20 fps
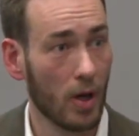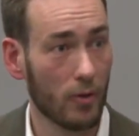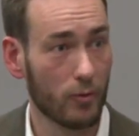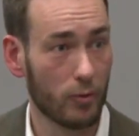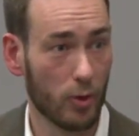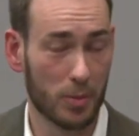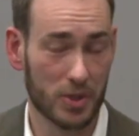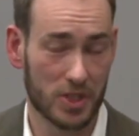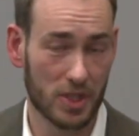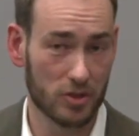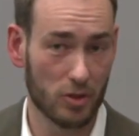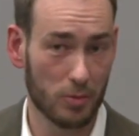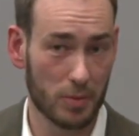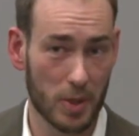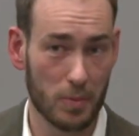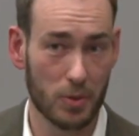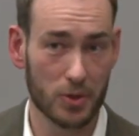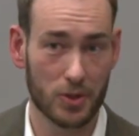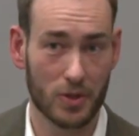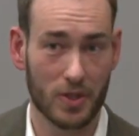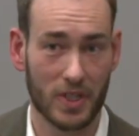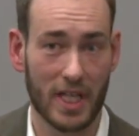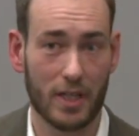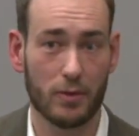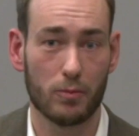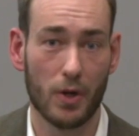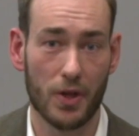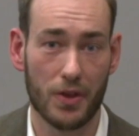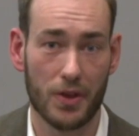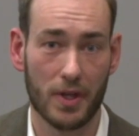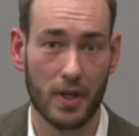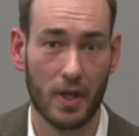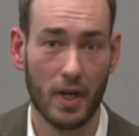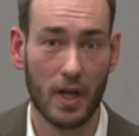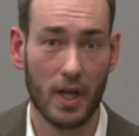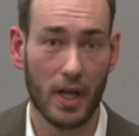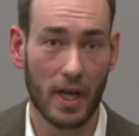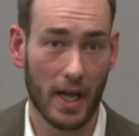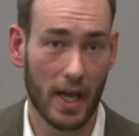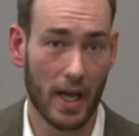for potential people to connect with
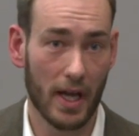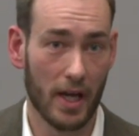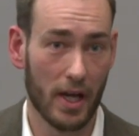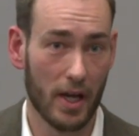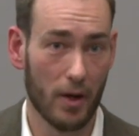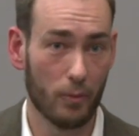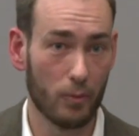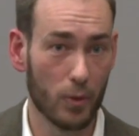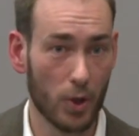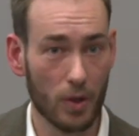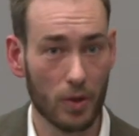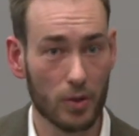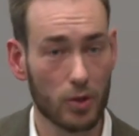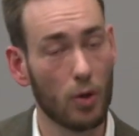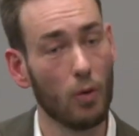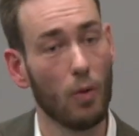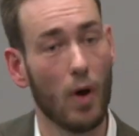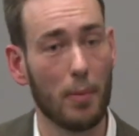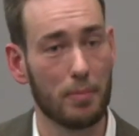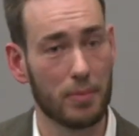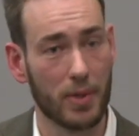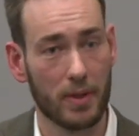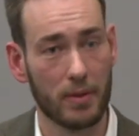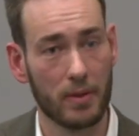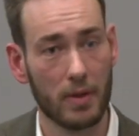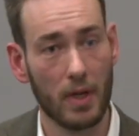will go up,